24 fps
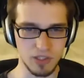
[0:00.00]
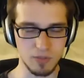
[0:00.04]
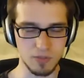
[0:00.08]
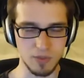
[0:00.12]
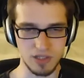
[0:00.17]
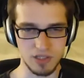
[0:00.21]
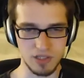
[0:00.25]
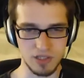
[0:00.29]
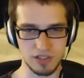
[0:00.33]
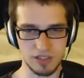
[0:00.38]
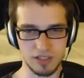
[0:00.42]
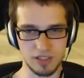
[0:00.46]

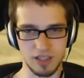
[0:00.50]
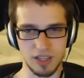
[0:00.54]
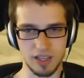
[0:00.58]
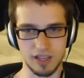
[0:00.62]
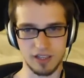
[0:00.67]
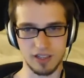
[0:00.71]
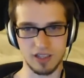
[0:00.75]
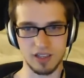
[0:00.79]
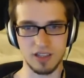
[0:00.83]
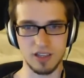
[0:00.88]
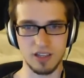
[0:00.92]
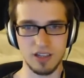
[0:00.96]
especially,
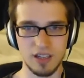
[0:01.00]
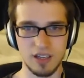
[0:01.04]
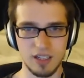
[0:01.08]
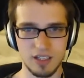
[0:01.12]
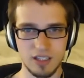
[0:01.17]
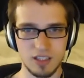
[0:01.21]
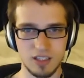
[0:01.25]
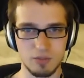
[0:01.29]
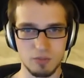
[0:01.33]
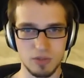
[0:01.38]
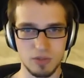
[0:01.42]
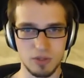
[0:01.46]
like,
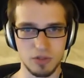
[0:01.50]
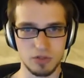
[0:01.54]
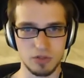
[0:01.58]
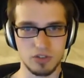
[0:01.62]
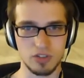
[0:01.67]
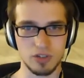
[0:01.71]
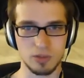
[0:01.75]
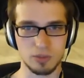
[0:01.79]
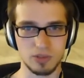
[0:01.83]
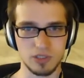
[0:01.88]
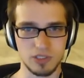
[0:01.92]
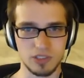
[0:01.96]
computer
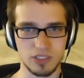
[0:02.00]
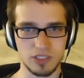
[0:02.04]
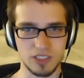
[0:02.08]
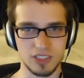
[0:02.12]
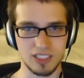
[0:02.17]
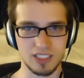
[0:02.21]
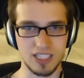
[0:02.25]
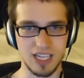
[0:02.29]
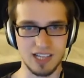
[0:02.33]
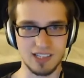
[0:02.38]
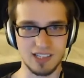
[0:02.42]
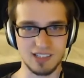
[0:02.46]
troubleshooting
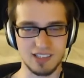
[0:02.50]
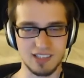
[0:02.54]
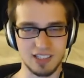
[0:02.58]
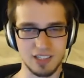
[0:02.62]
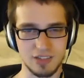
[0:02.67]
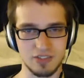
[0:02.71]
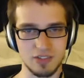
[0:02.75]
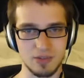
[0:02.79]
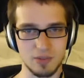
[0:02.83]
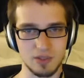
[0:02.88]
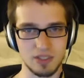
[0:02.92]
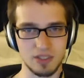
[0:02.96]
tasks. Like,
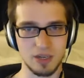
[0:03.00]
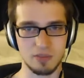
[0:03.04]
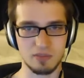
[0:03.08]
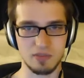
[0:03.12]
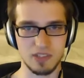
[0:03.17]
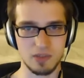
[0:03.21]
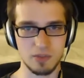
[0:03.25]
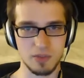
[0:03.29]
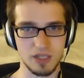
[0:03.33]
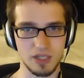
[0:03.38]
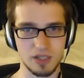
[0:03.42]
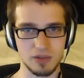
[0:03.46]
if someone
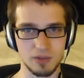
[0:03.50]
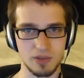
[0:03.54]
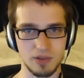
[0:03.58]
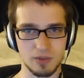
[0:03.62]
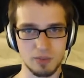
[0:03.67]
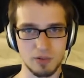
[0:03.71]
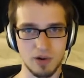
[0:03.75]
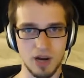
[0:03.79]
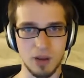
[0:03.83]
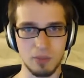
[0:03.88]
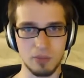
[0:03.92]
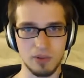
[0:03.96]
comes to me with a
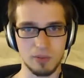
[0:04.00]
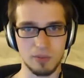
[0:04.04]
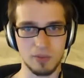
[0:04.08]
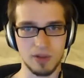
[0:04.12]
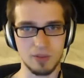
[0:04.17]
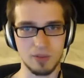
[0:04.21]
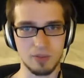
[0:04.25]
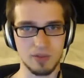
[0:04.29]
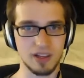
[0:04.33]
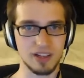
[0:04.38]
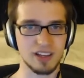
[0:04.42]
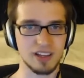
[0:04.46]
problem,
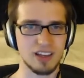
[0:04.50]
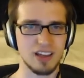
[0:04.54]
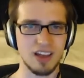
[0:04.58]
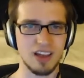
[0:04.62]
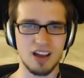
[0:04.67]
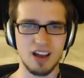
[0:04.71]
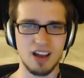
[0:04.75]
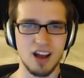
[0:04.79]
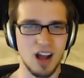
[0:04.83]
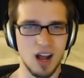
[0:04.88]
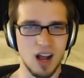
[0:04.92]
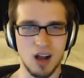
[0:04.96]
and I'm like,
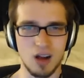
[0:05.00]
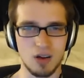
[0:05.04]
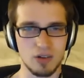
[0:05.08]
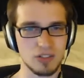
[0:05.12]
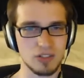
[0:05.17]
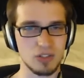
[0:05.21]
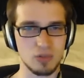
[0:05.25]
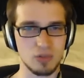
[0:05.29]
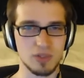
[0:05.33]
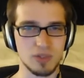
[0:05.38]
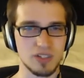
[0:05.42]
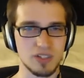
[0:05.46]
oh,
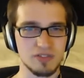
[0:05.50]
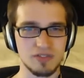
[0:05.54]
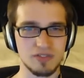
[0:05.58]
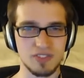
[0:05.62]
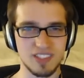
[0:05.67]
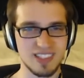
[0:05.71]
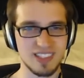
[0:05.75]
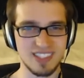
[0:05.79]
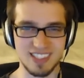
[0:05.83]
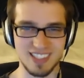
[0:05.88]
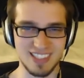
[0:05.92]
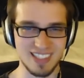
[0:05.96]
dude, we can
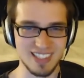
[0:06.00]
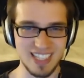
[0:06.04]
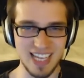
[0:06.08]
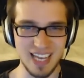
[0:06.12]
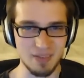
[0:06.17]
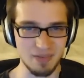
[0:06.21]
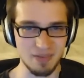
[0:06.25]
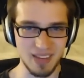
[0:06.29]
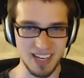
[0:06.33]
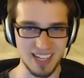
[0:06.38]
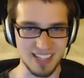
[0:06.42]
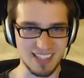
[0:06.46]
fix this in
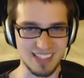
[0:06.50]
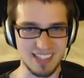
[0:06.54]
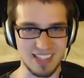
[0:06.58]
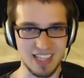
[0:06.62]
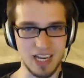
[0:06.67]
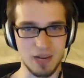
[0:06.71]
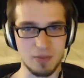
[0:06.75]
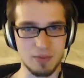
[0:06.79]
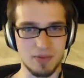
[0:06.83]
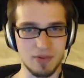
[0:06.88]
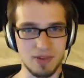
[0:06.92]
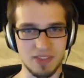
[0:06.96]
10 minutes, and
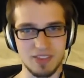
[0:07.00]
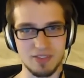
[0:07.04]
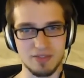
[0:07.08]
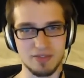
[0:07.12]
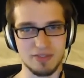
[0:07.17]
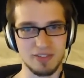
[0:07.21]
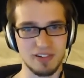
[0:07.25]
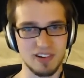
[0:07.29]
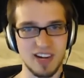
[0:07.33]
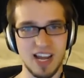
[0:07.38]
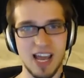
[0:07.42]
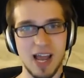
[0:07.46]
then I'm with them
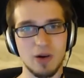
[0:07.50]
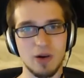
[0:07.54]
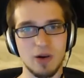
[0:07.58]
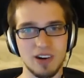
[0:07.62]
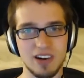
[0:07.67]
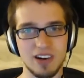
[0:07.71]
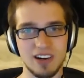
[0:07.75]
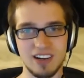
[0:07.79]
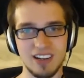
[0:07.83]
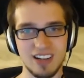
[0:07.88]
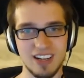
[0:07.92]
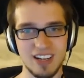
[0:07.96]
for an
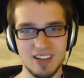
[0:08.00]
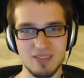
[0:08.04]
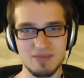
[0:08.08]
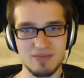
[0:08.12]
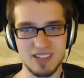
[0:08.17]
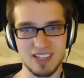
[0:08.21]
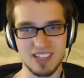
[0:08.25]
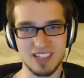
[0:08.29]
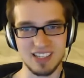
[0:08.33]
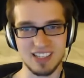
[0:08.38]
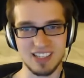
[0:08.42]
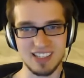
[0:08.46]
hour.
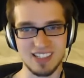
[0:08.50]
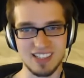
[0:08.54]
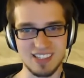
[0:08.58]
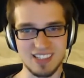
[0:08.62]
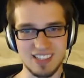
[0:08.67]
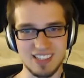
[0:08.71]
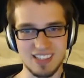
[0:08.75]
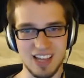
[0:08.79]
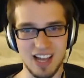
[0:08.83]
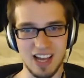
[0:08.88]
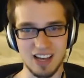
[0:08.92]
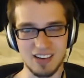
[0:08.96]

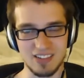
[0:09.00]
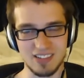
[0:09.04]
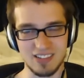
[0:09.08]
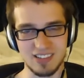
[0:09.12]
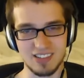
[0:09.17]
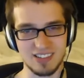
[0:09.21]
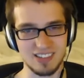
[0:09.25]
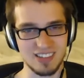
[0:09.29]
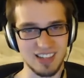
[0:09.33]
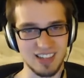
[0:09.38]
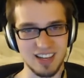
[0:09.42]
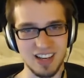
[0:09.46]
Because I was
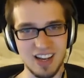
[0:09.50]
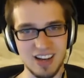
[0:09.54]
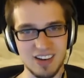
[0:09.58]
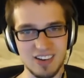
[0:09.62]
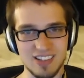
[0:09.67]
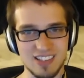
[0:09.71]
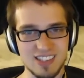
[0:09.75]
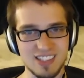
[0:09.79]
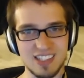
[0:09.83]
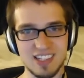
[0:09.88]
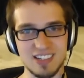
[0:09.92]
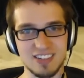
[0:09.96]
just like, oh,
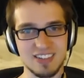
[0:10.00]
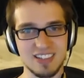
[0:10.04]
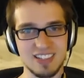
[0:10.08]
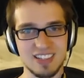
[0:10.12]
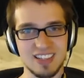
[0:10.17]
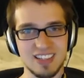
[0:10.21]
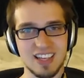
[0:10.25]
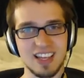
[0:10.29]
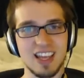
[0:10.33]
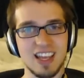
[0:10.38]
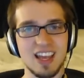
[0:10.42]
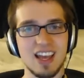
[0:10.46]
it's so
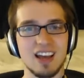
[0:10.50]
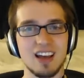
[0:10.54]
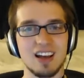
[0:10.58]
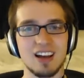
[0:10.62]
like